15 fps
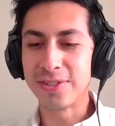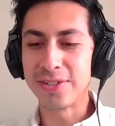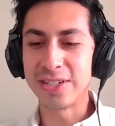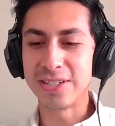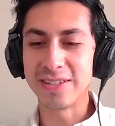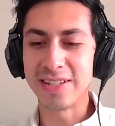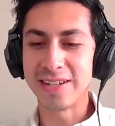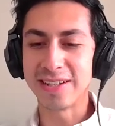
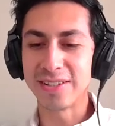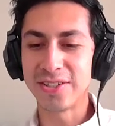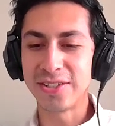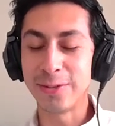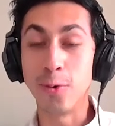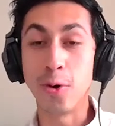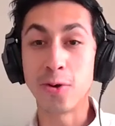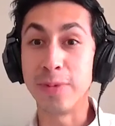she's like,
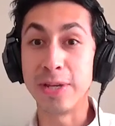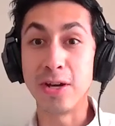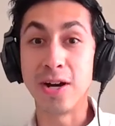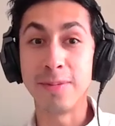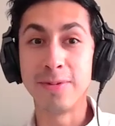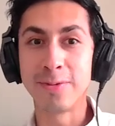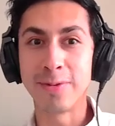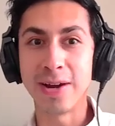she woke me
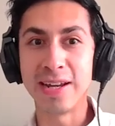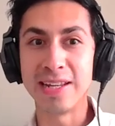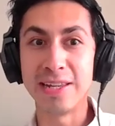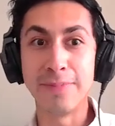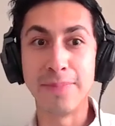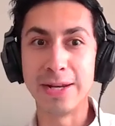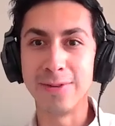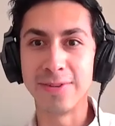up right in
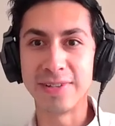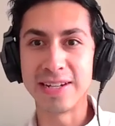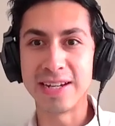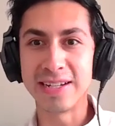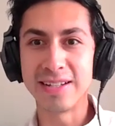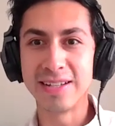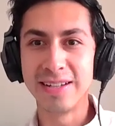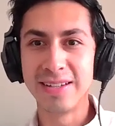the middle of the
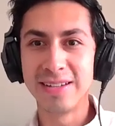night.